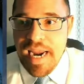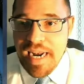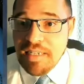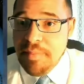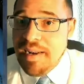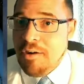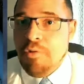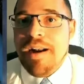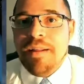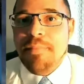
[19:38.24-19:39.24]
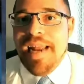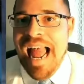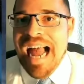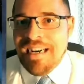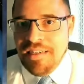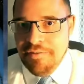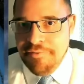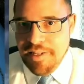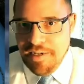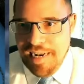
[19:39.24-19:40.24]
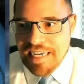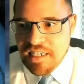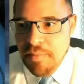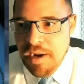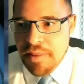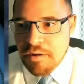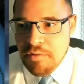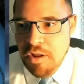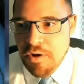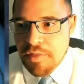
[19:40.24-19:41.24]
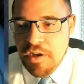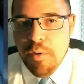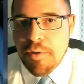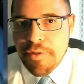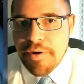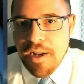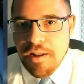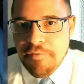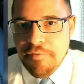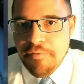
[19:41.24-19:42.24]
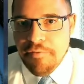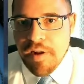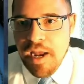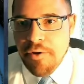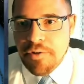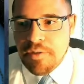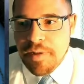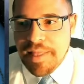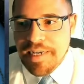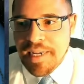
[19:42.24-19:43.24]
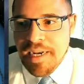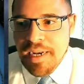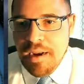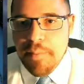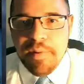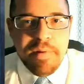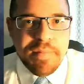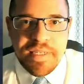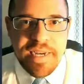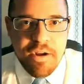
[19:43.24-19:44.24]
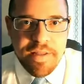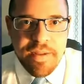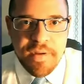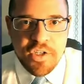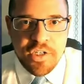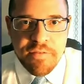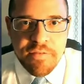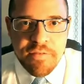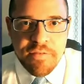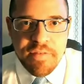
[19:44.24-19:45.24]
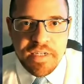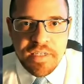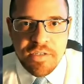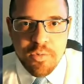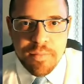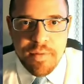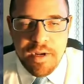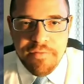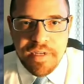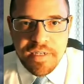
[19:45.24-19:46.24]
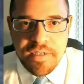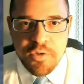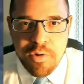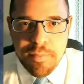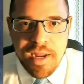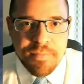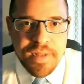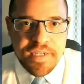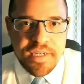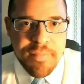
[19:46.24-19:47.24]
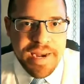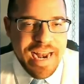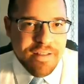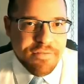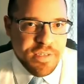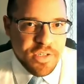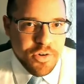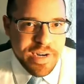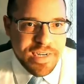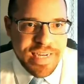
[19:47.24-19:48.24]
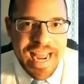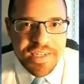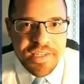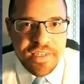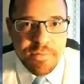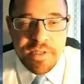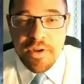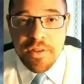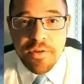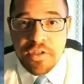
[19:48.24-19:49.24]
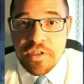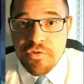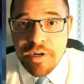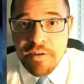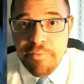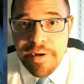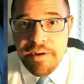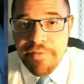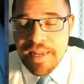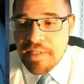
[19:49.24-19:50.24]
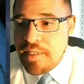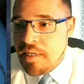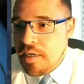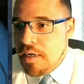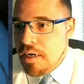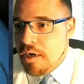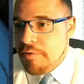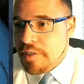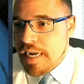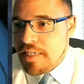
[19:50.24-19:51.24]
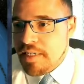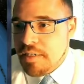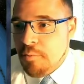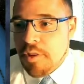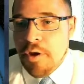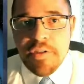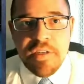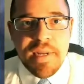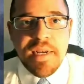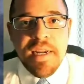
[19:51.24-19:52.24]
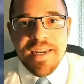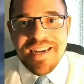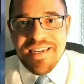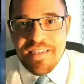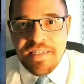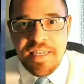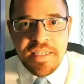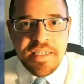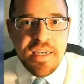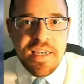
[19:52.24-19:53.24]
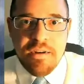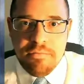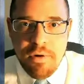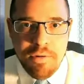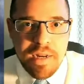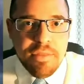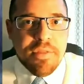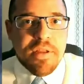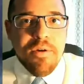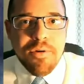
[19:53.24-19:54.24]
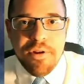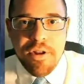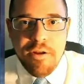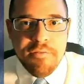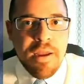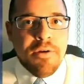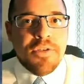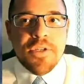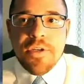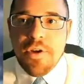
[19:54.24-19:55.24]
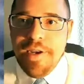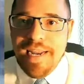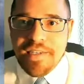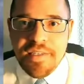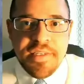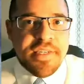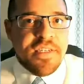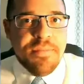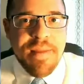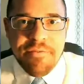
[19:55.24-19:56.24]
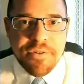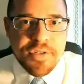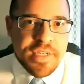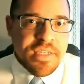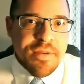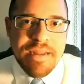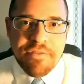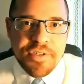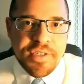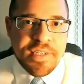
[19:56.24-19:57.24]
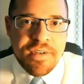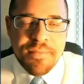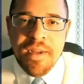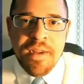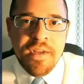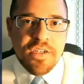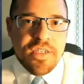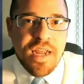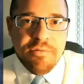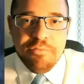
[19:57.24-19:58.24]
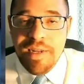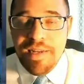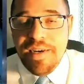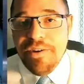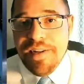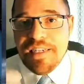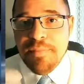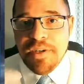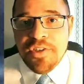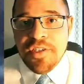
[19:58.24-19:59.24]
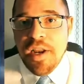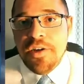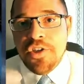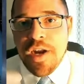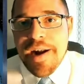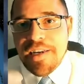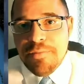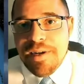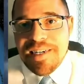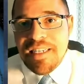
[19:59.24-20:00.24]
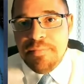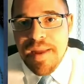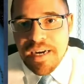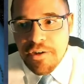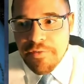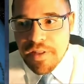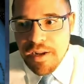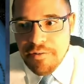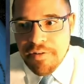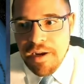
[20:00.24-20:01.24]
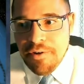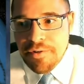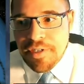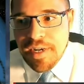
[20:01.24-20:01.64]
It has been incredibly active in the last month along the northern Gulf coast with these. I mean, we've been seeing all the images of these storm of these storm complexes coming in out of starting in Texas. We saw those destructive wind events over Texas. Well, those have been consistently rolling through the northern Gulf Coast. So you get system after system after system, just not really nearly as much sunshine as we expect over the Gulf Coast